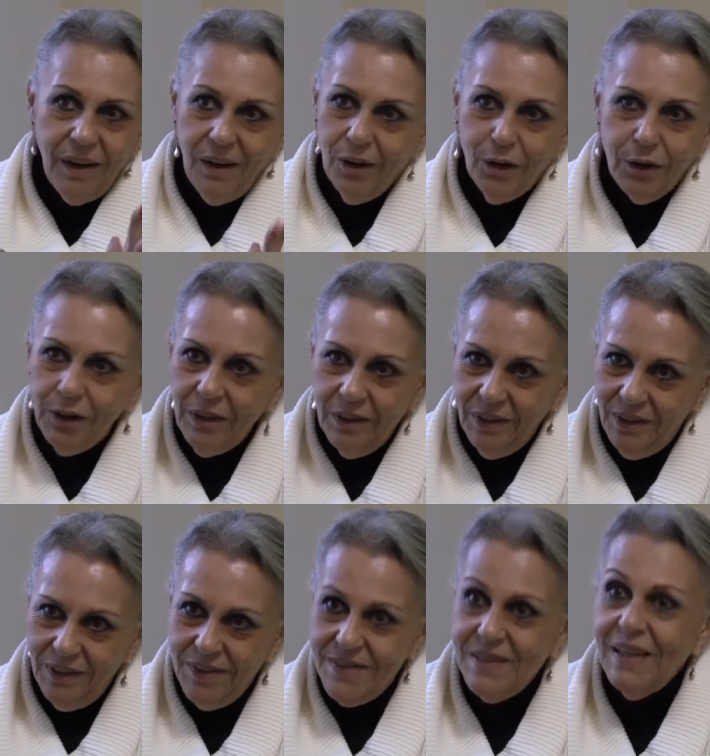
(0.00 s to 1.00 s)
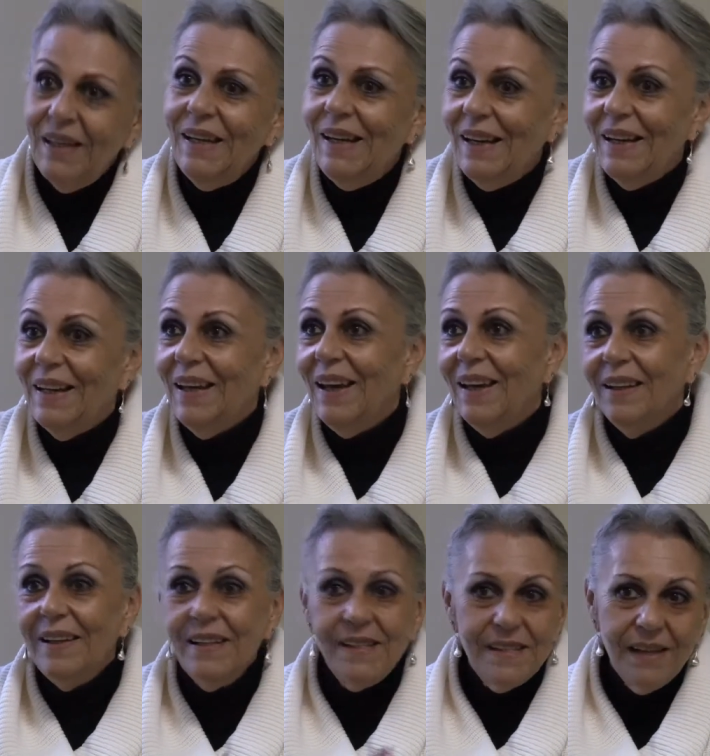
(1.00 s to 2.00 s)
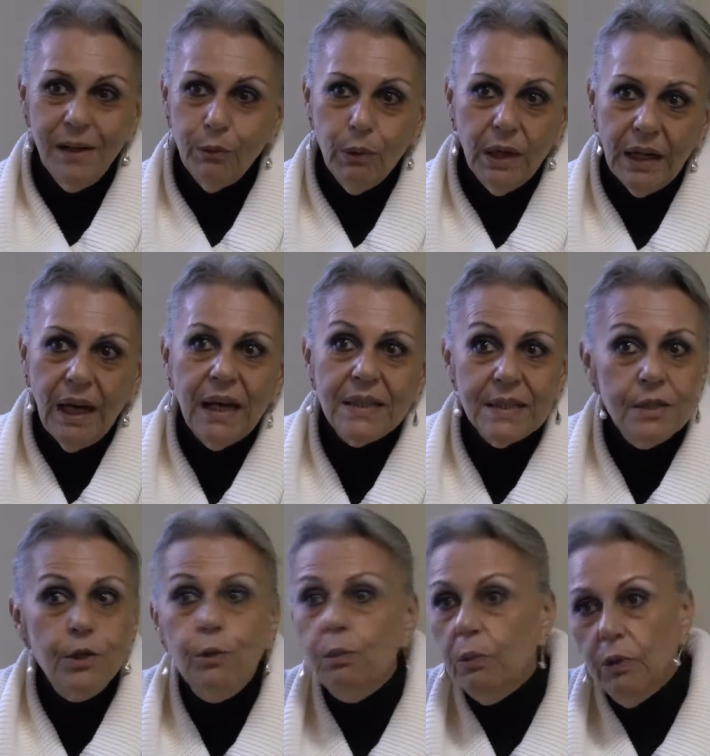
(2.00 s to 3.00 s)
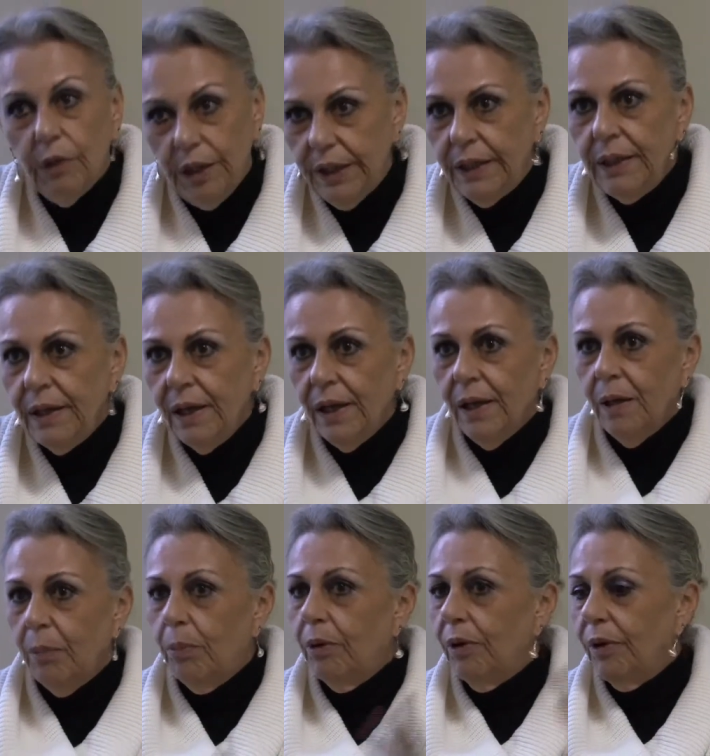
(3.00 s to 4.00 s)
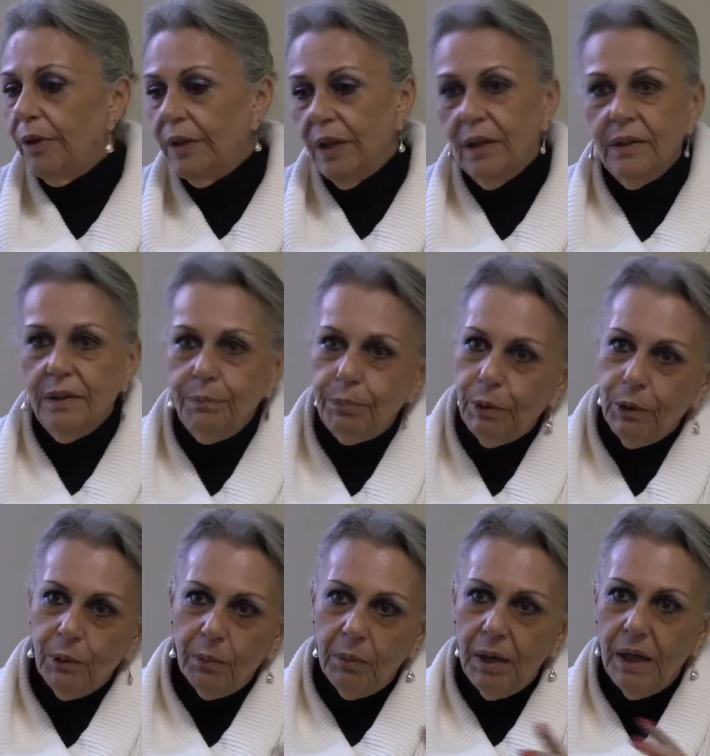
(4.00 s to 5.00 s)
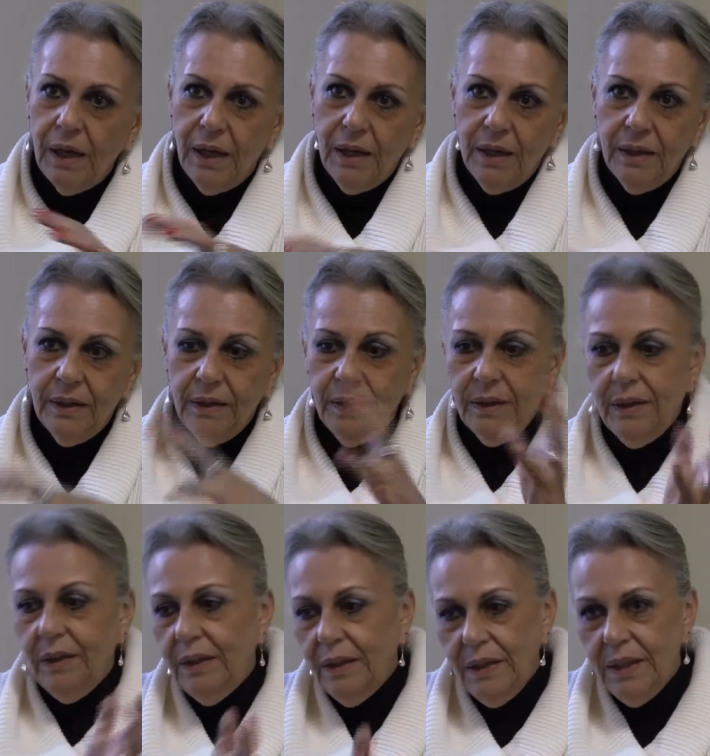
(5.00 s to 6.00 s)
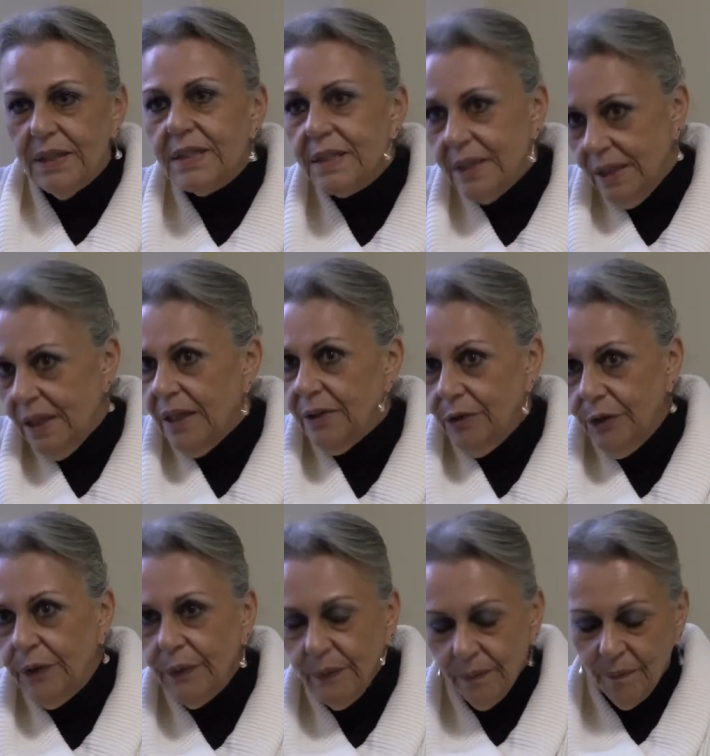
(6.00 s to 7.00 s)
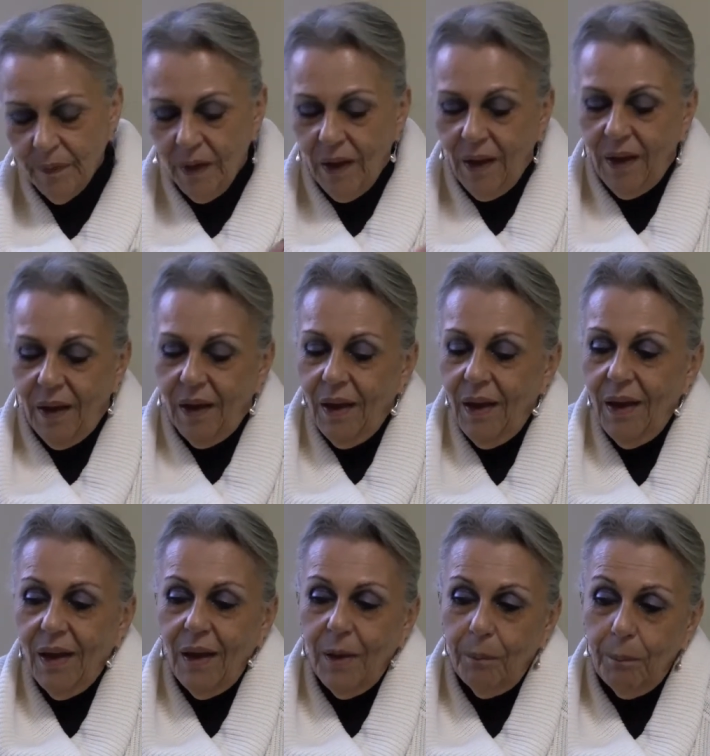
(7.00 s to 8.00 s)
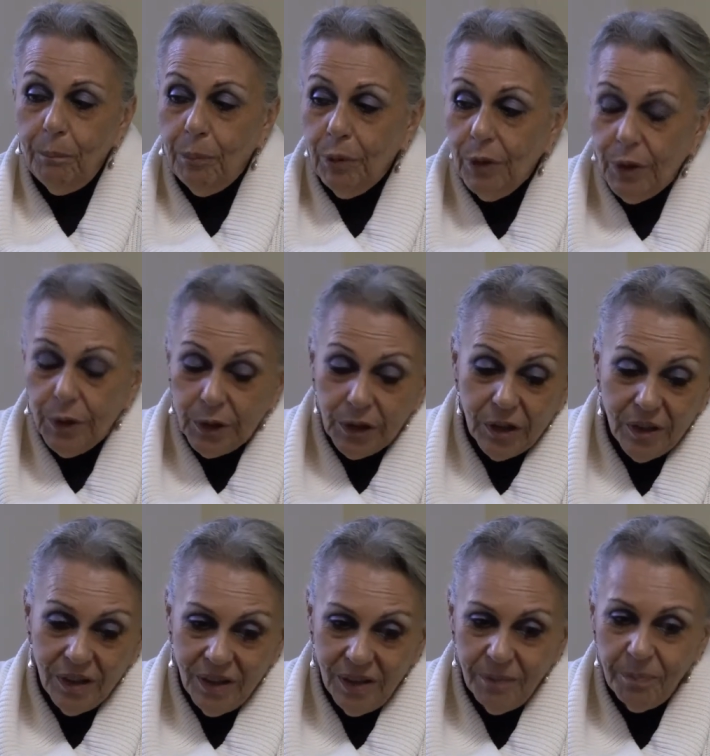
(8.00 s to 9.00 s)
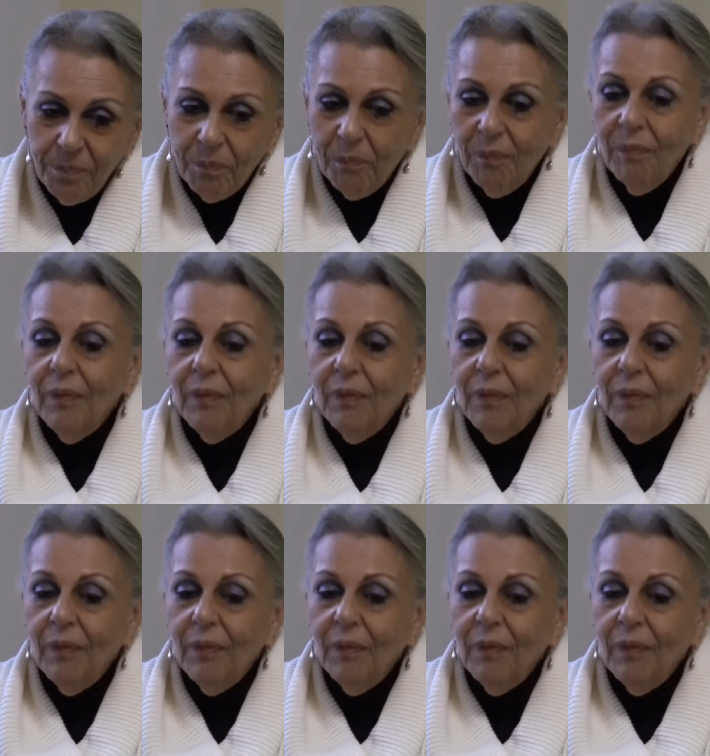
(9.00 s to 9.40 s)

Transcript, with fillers: a lot. Still, this award has no money, but a diploma and, and a statue. Uh, but um,